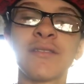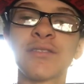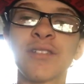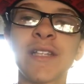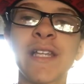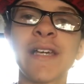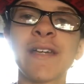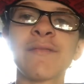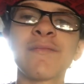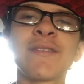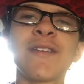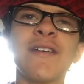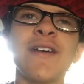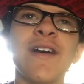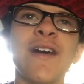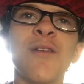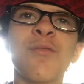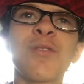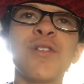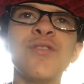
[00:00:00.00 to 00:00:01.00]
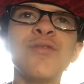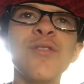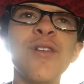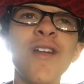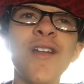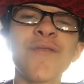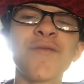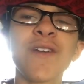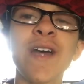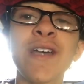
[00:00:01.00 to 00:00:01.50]
So, like, when you go
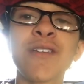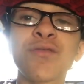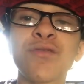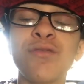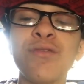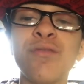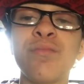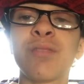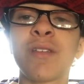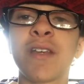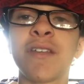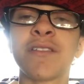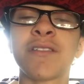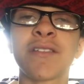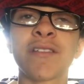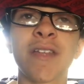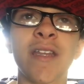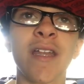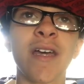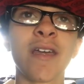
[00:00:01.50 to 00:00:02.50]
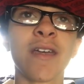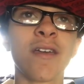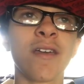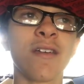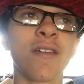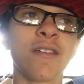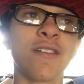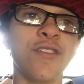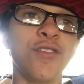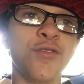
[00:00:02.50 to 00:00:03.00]
to fast food places and, like,
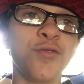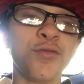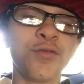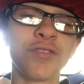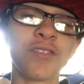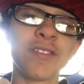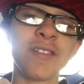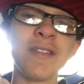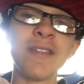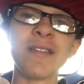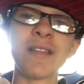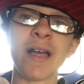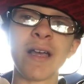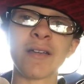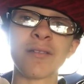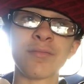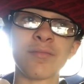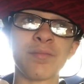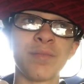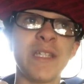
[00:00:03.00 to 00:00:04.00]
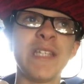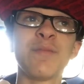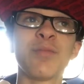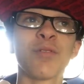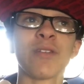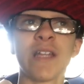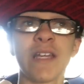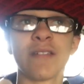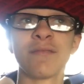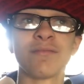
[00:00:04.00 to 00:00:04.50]
you see, like, people,
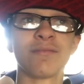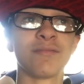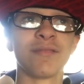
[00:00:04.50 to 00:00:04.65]
like,